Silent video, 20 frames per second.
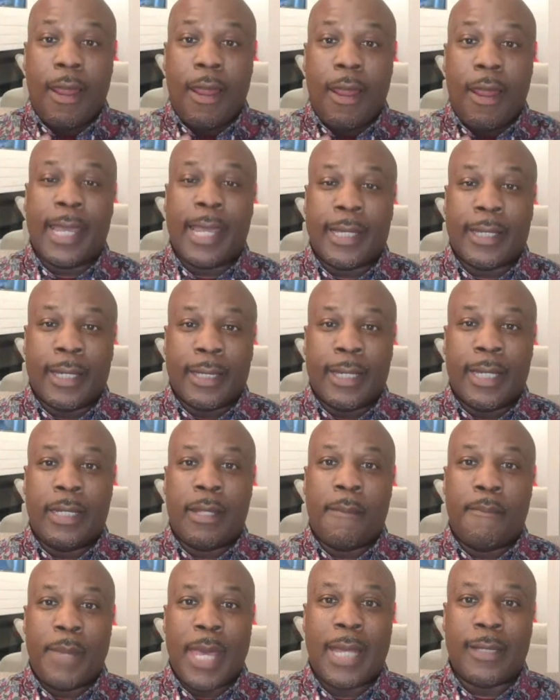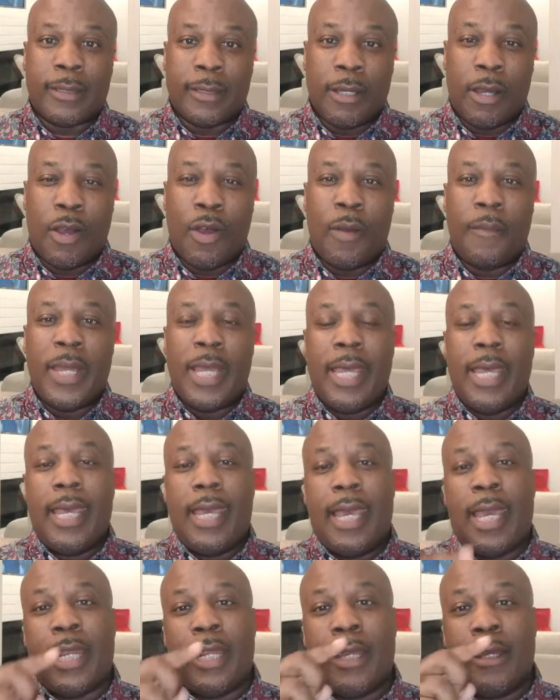wide receiver that I
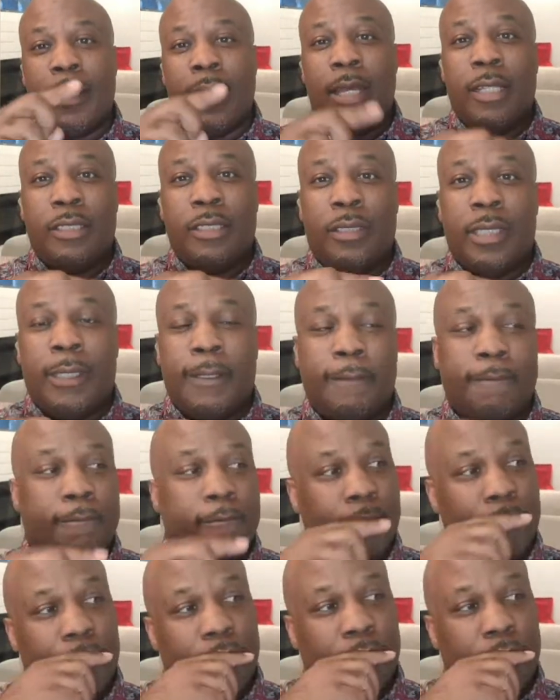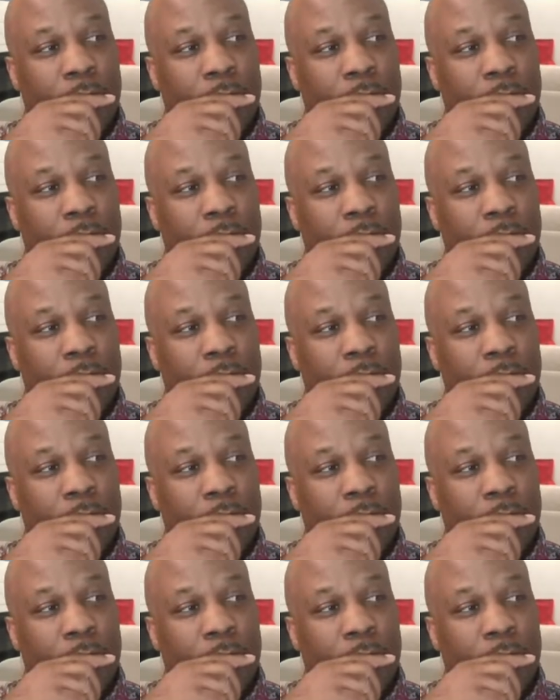think can get the best on.